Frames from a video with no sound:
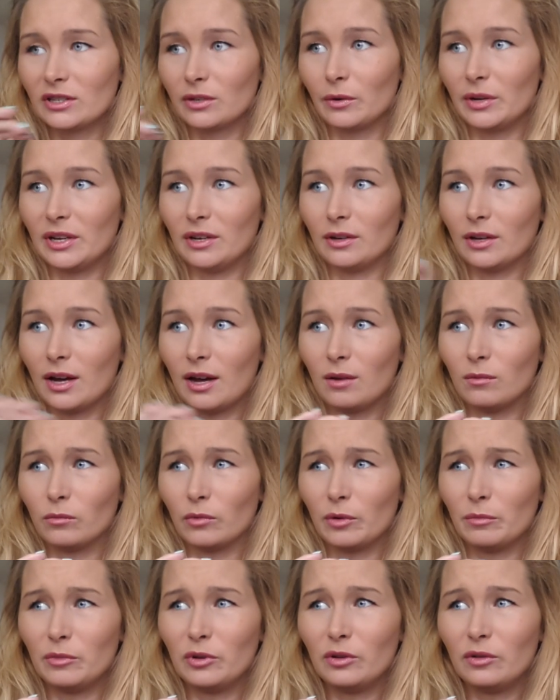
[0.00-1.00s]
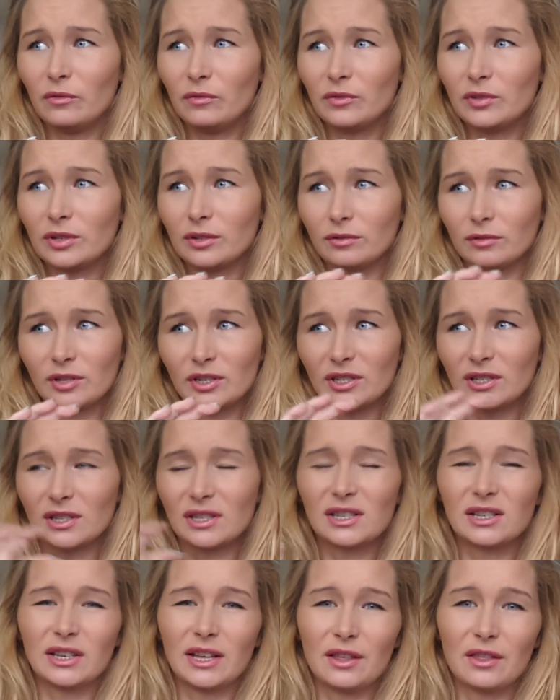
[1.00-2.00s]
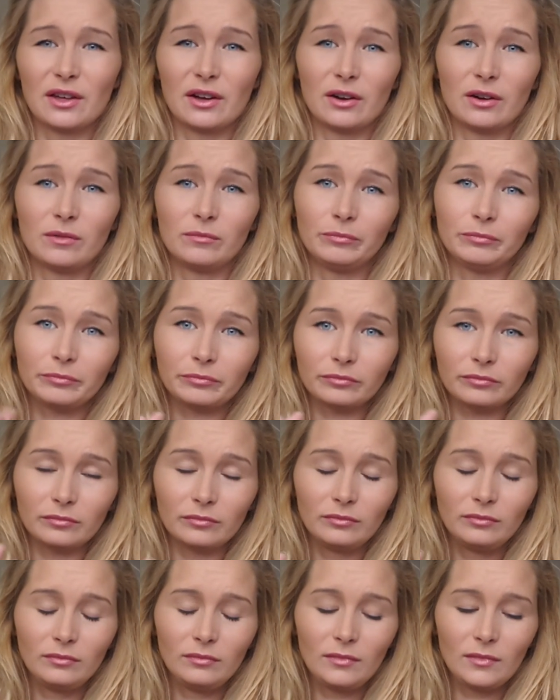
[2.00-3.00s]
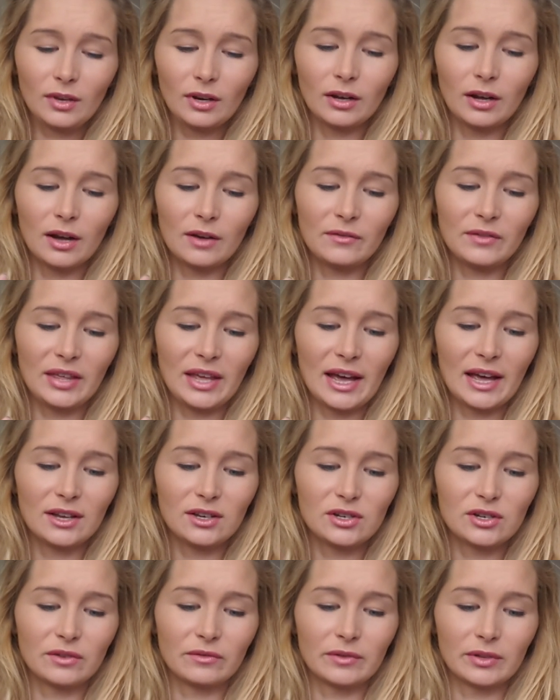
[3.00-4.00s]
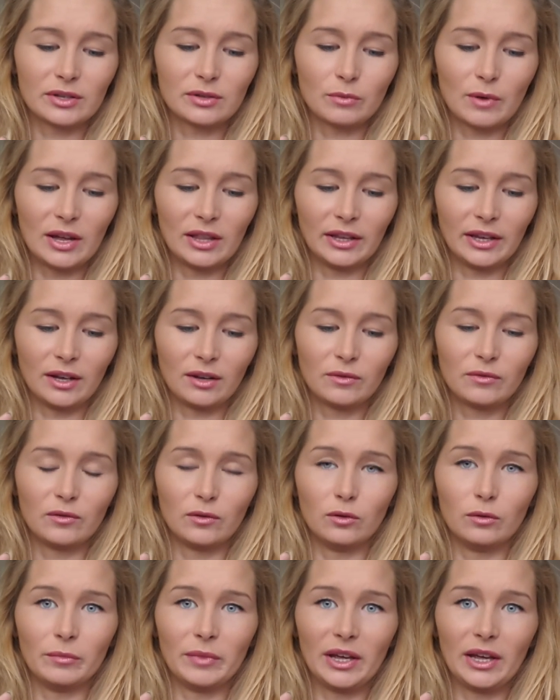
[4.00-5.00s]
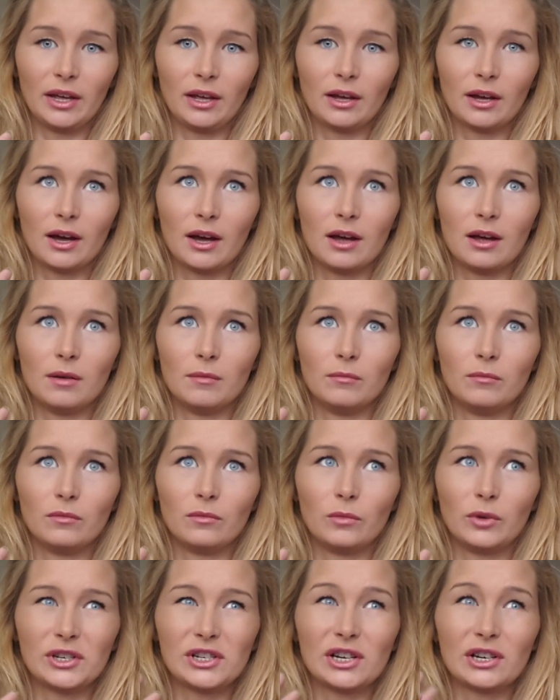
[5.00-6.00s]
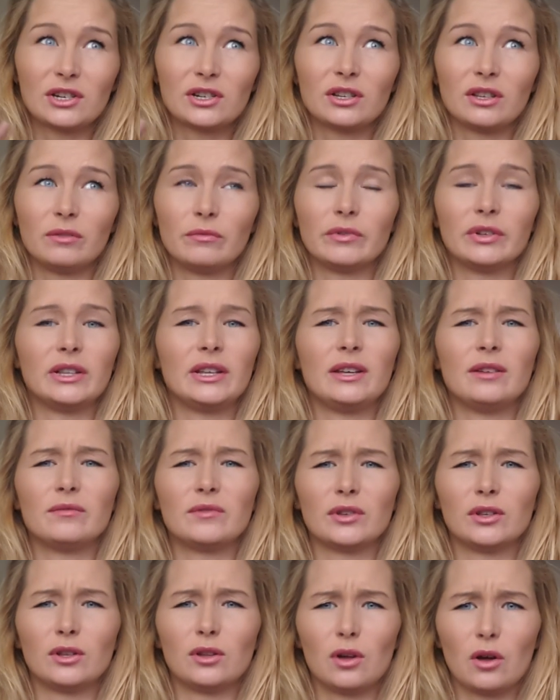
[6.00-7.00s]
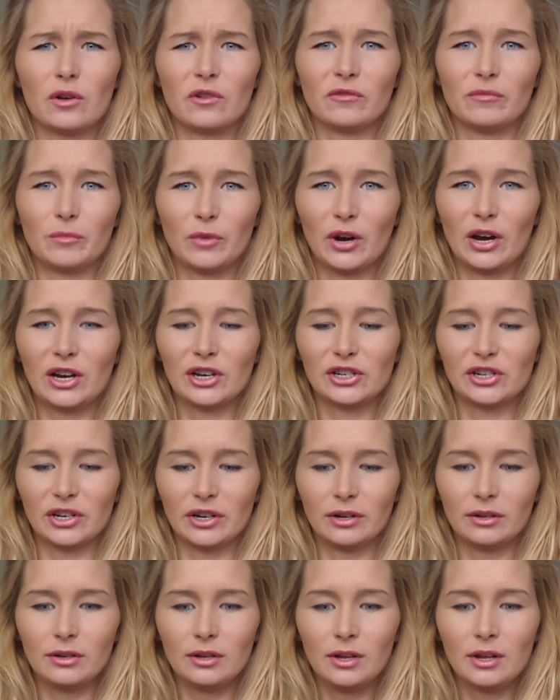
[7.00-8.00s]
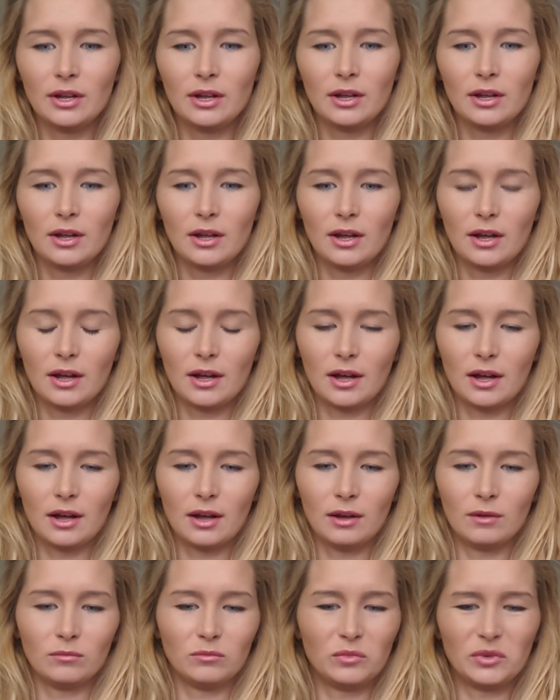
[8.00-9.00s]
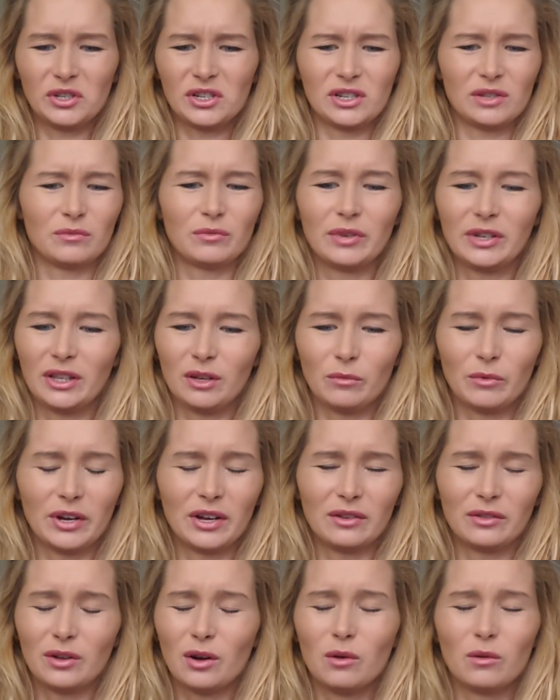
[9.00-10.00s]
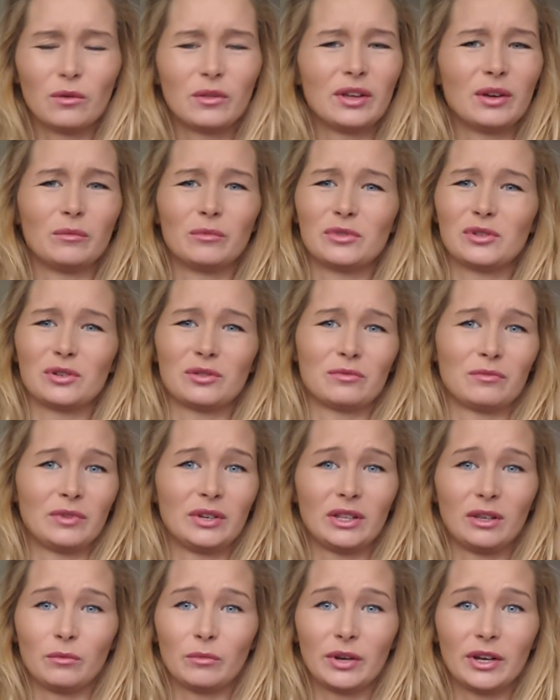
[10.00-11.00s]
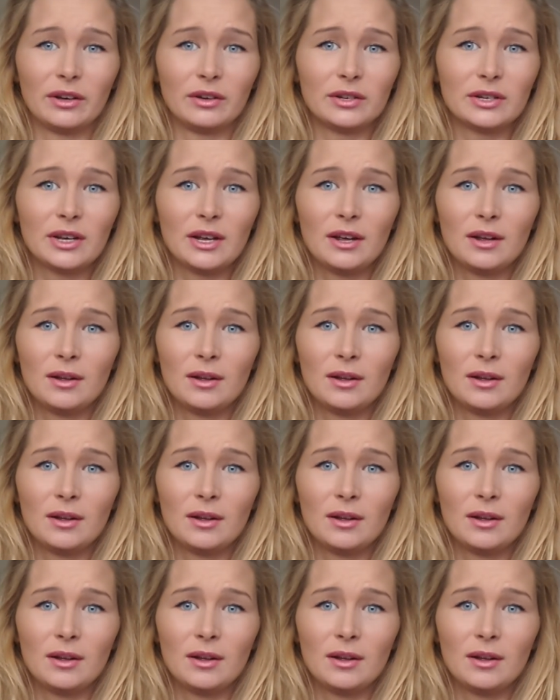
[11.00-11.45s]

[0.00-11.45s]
he removed just a slither of the edge of the swelling for me, which actually relieved a lot of pressure, which is really weird. The whole thing was just really weird.